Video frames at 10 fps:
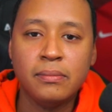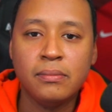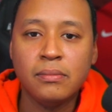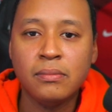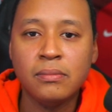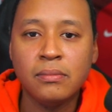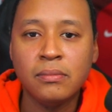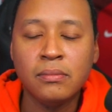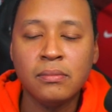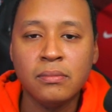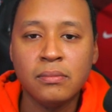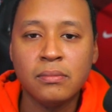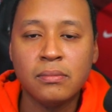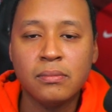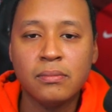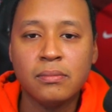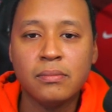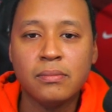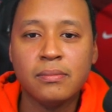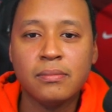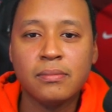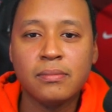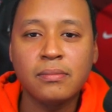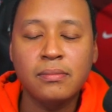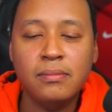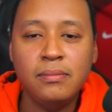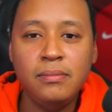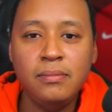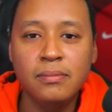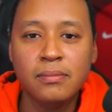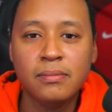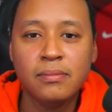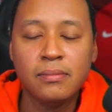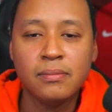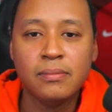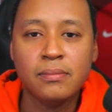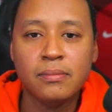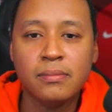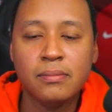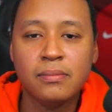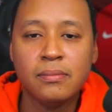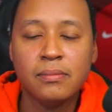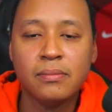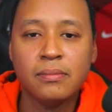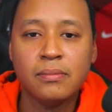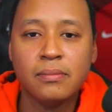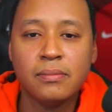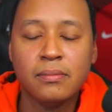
(not speaking)